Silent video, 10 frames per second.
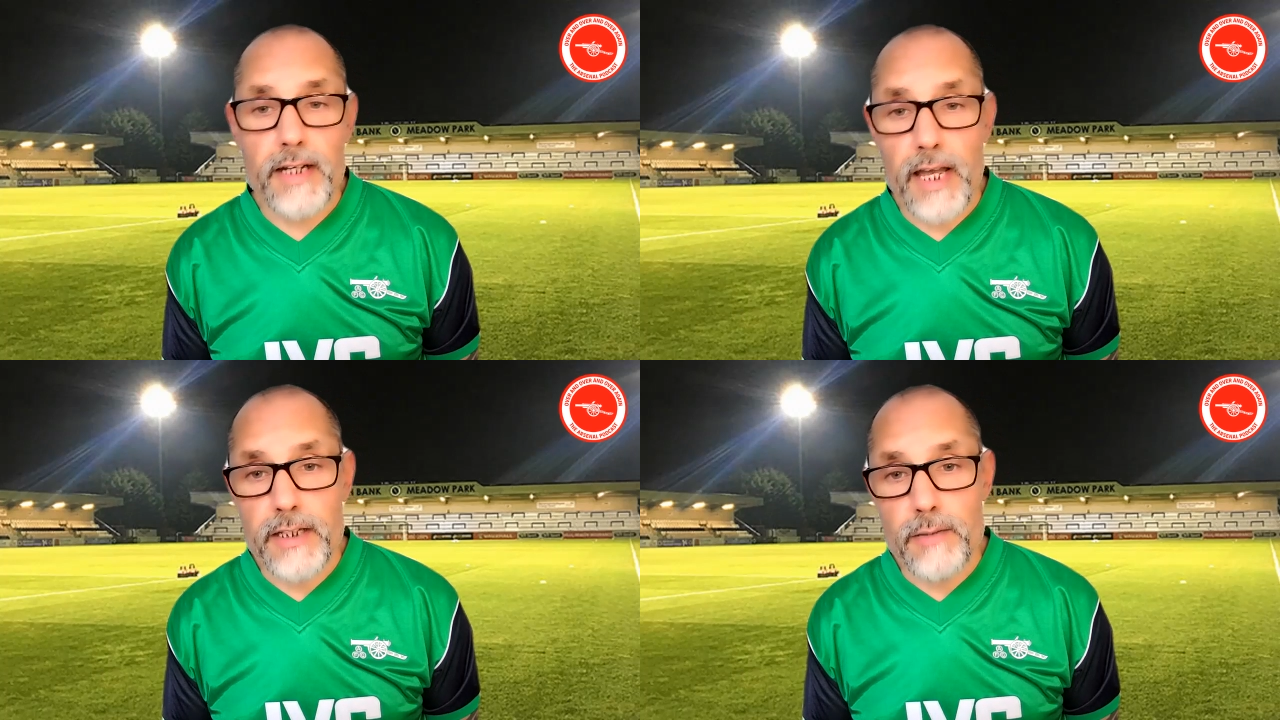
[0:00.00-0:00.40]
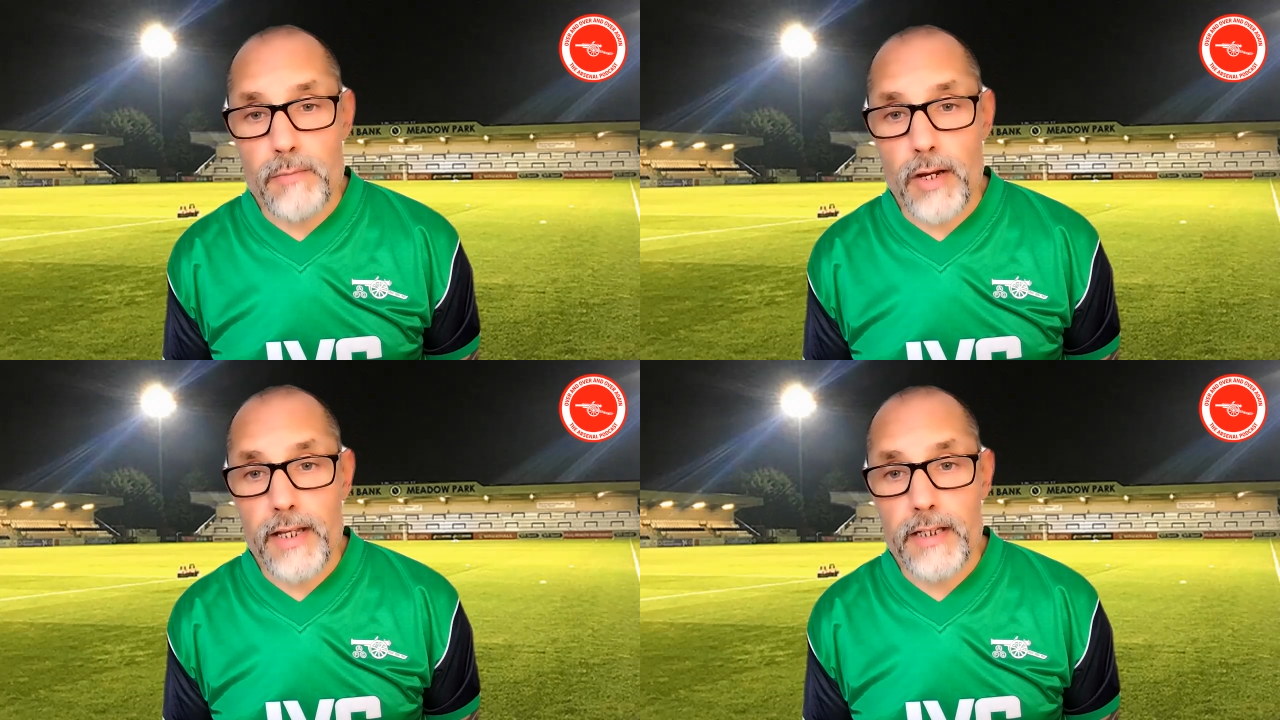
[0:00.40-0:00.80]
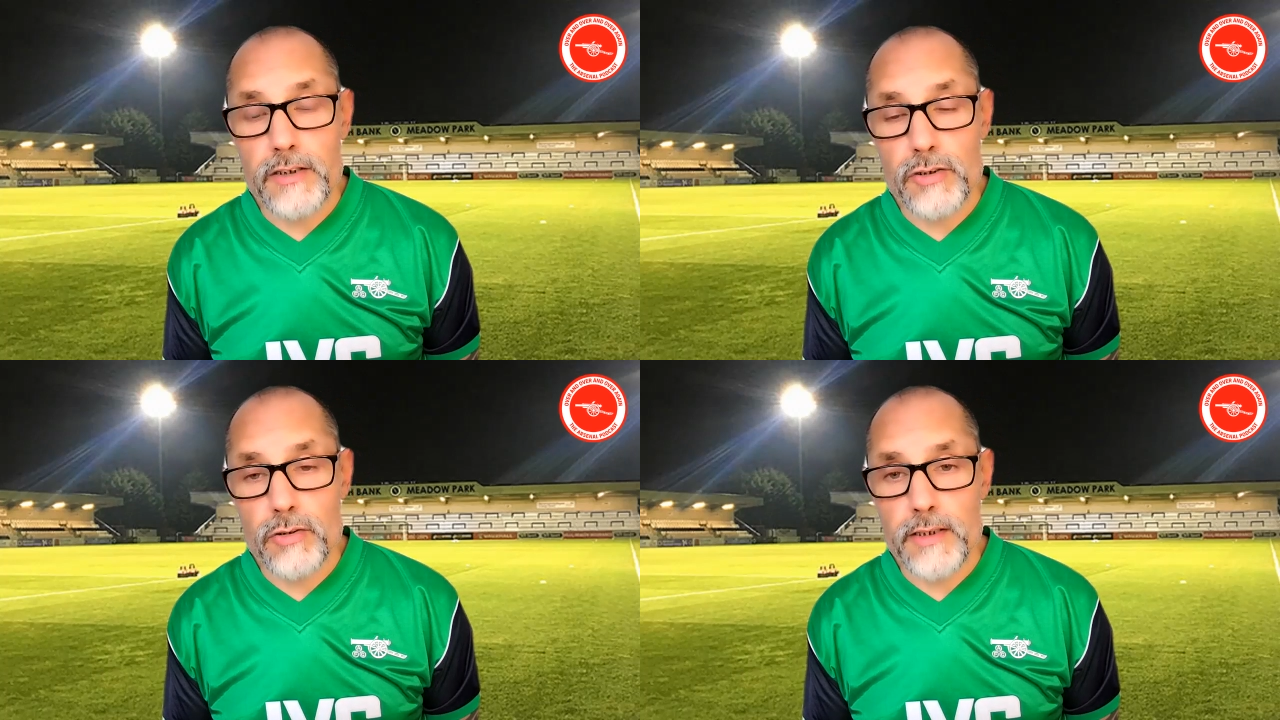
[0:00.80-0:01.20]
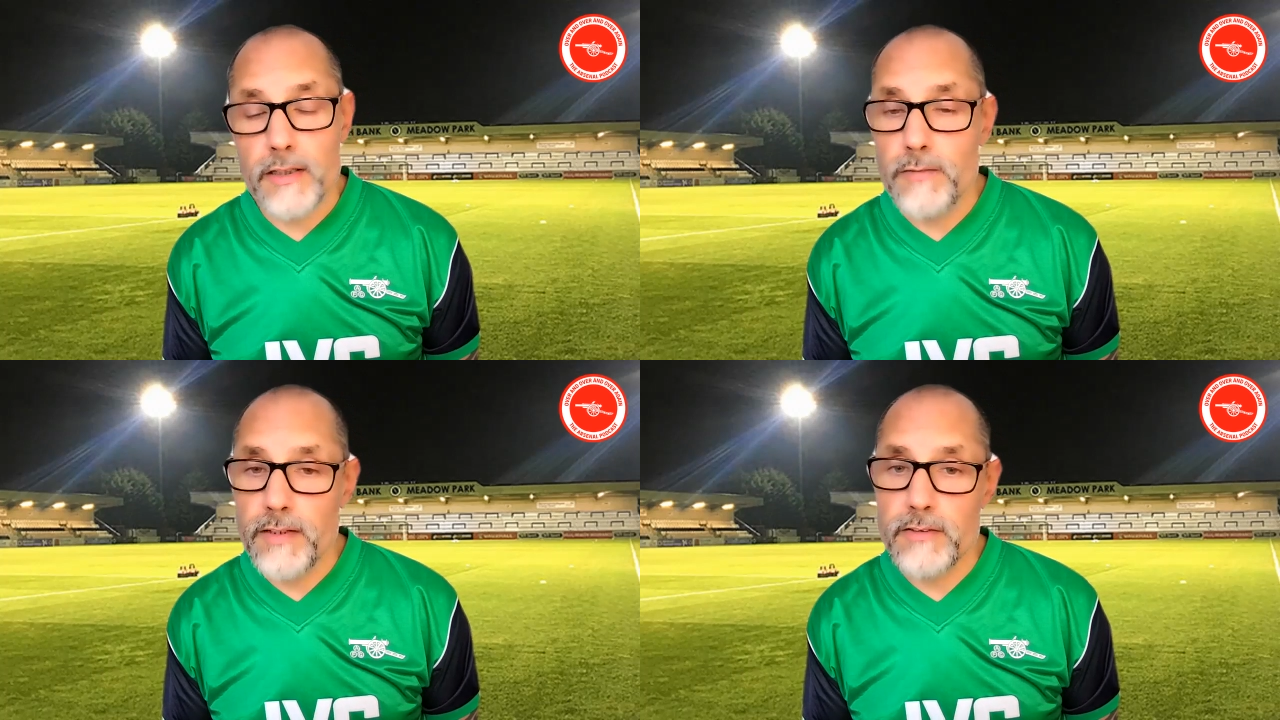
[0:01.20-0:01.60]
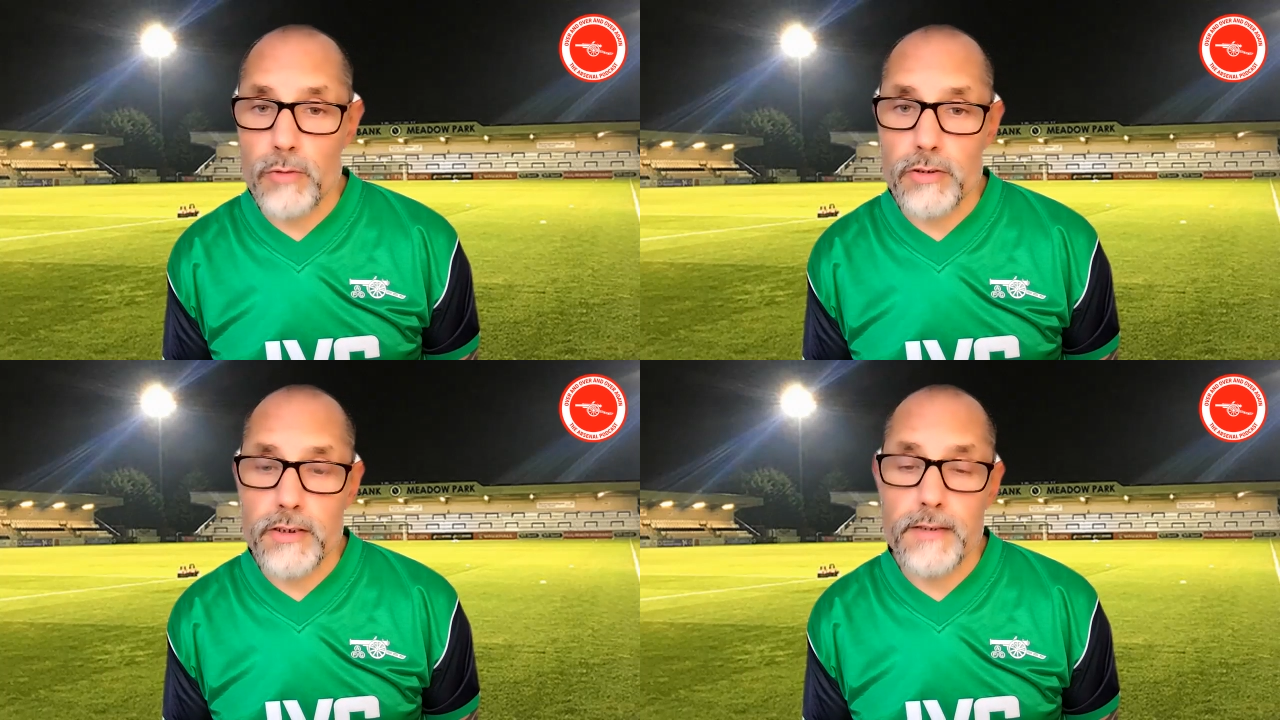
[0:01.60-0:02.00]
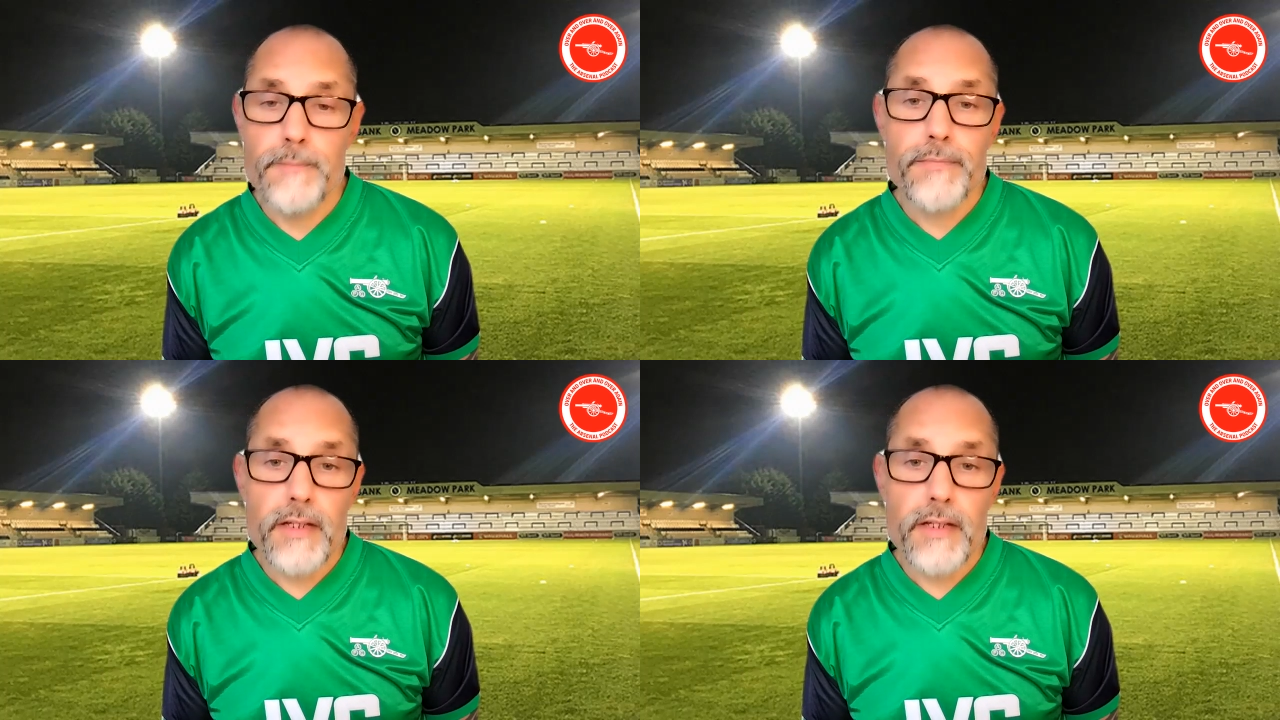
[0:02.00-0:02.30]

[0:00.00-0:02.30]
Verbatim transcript: that you might enjoy. So thanks for watching.